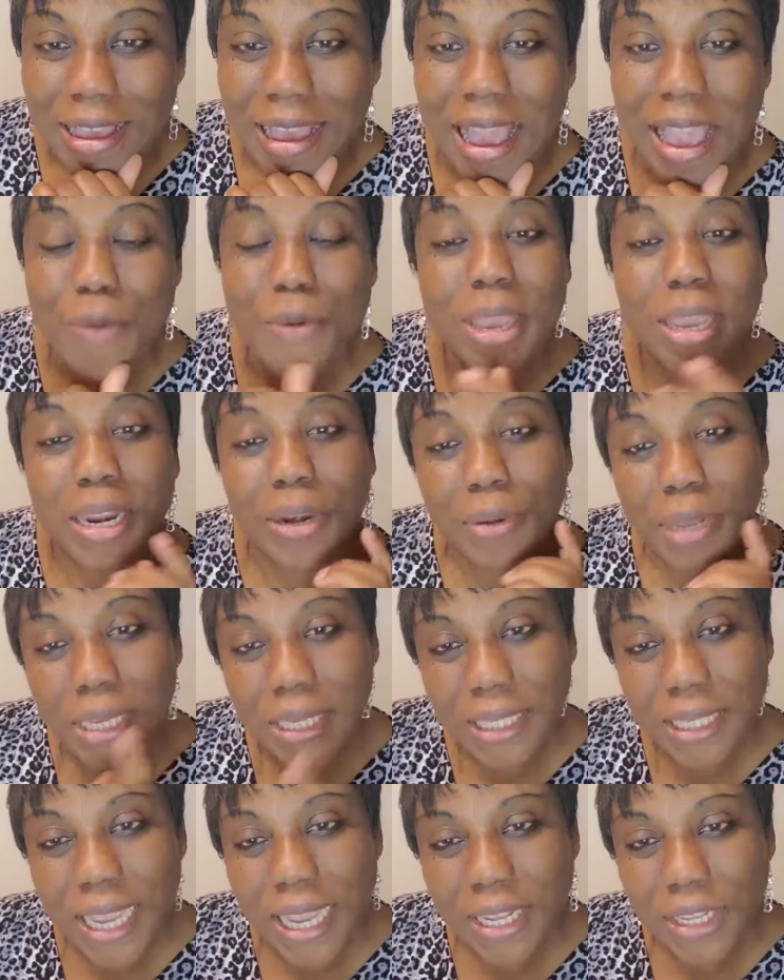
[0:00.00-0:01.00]
Are you a
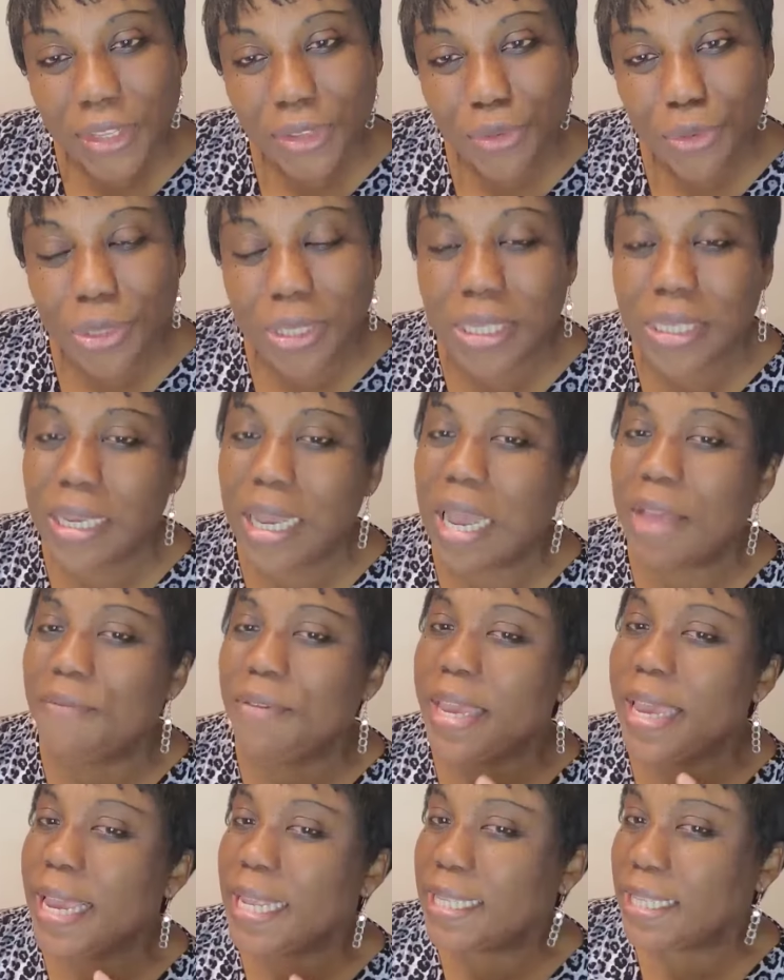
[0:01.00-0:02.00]
Christian? Do you still
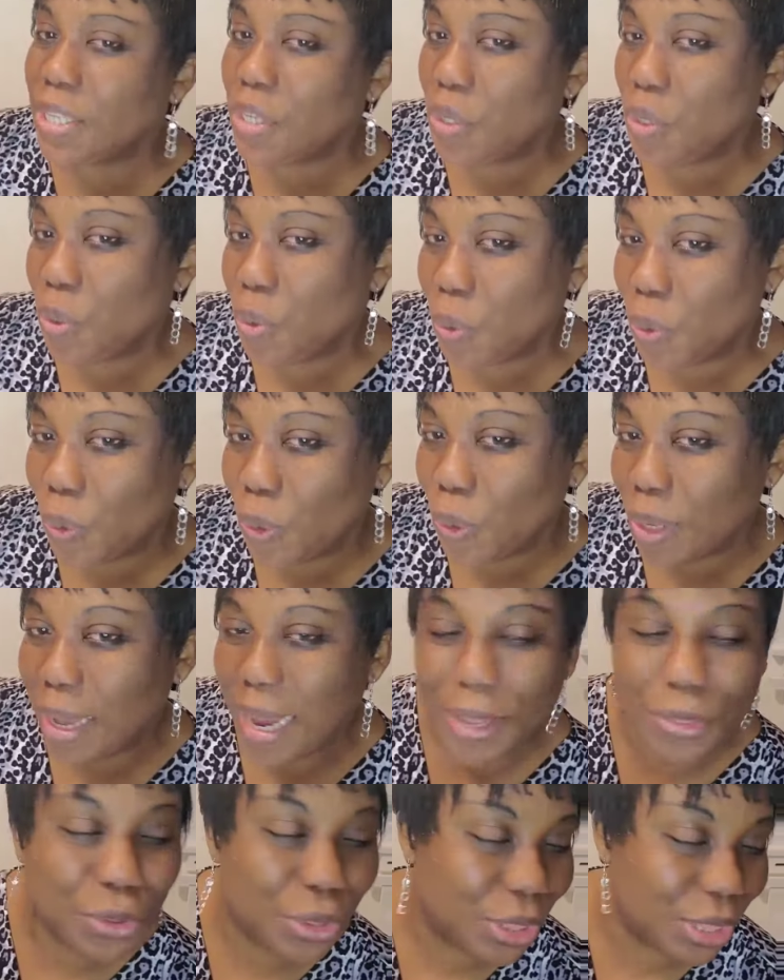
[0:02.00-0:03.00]
have hate in you?
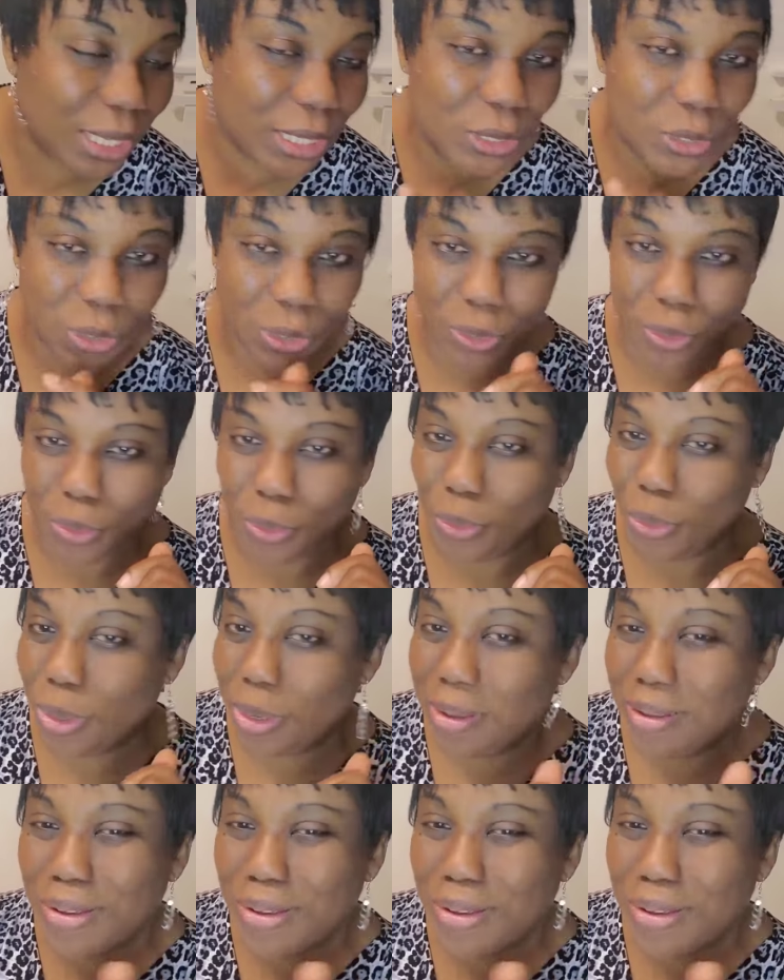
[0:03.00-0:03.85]
I don't think so.